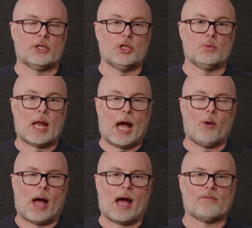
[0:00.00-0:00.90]
you now
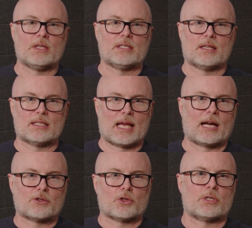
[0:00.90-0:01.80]
have this
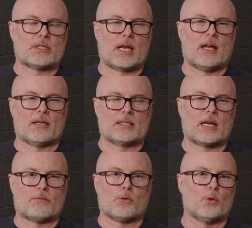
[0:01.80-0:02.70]
extra set
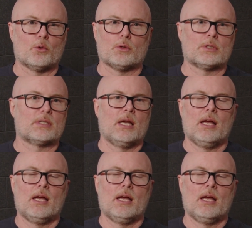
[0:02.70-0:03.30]
of rules,